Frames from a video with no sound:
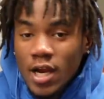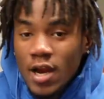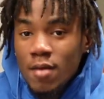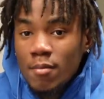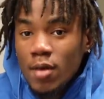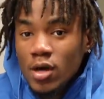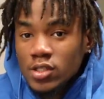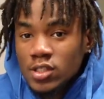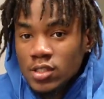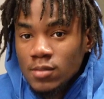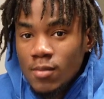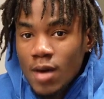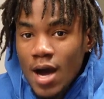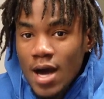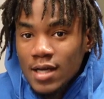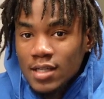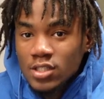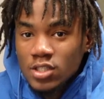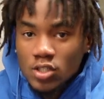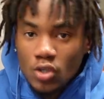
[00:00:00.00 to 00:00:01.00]
most of
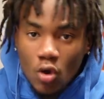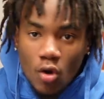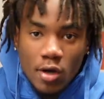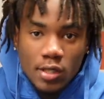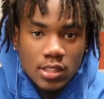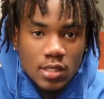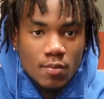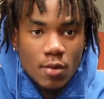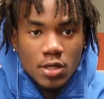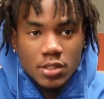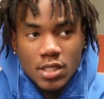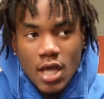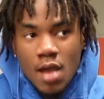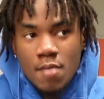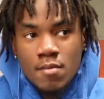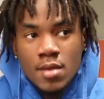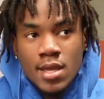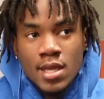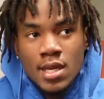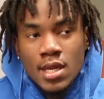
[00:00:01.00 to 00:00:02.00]
my storage and
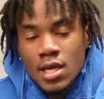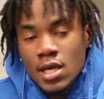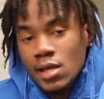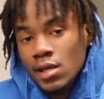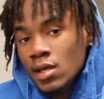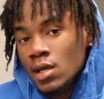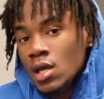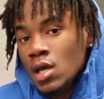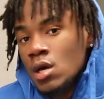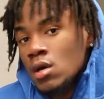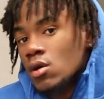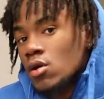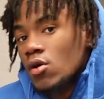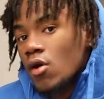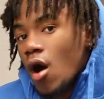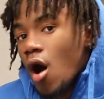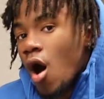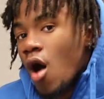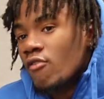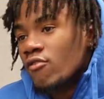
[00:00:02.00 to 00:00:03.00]
multimedia
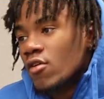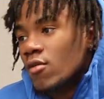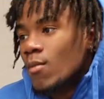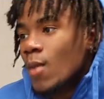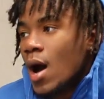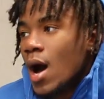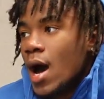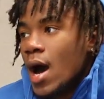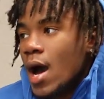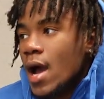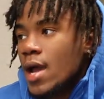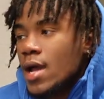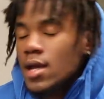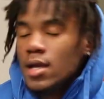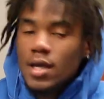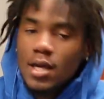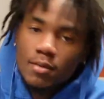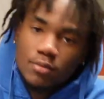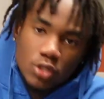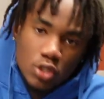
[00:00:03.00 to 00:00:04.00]
off of
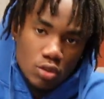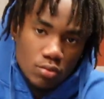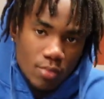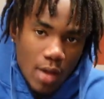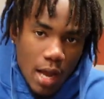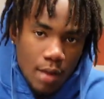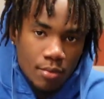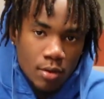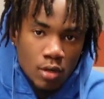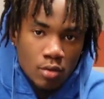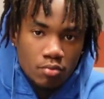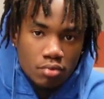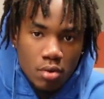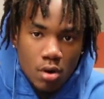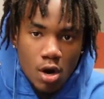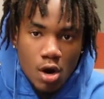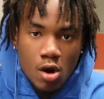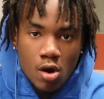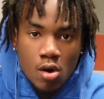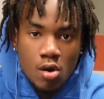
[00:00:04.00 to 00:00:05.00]
my M2 MacBook
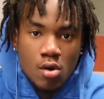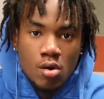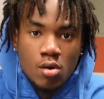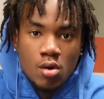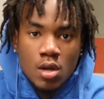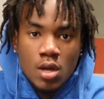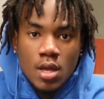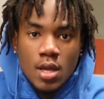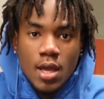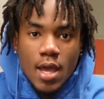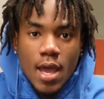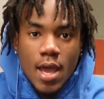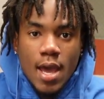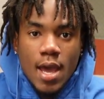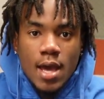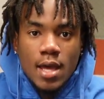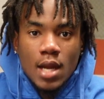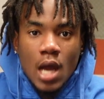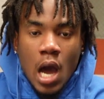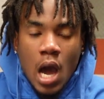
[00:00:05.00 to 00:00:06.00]
Pro,
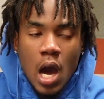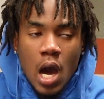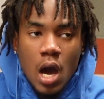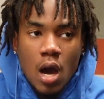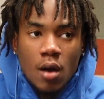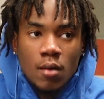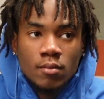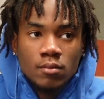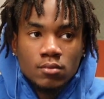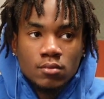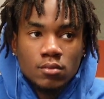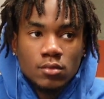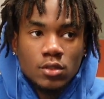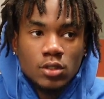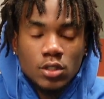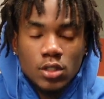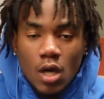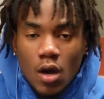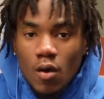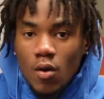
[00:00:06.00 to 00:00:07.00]
and
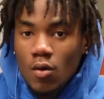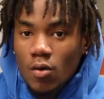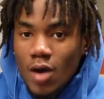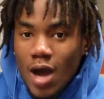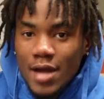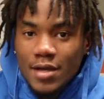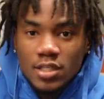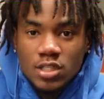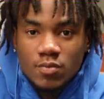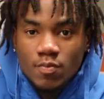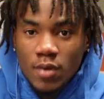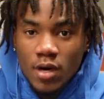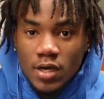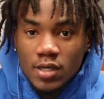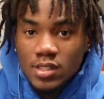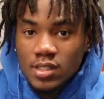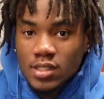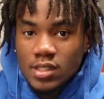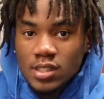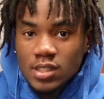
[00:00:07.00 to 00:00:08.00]
I
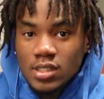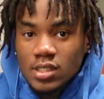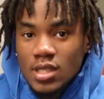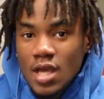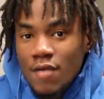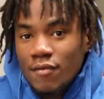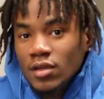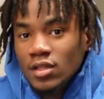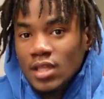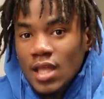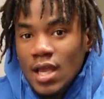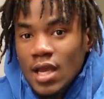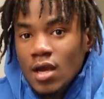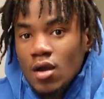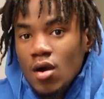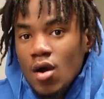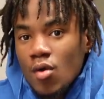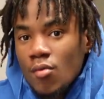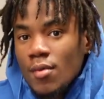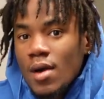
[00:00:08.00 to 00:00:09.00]
disperse
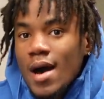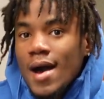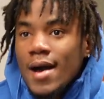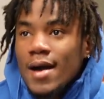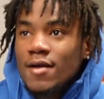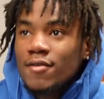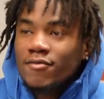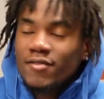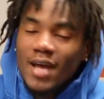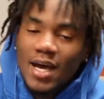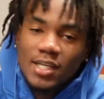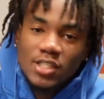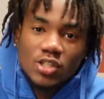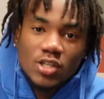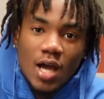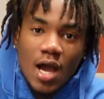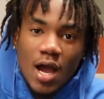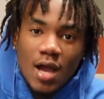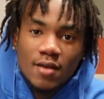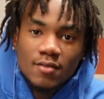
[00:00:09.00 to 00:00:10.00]
everything on my flash
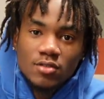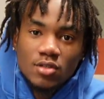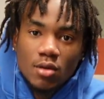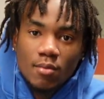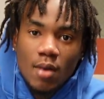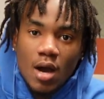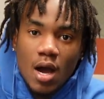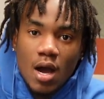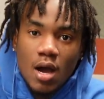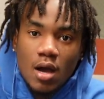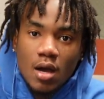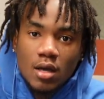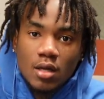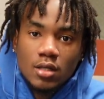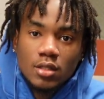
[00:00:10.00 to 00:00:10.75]
drives on my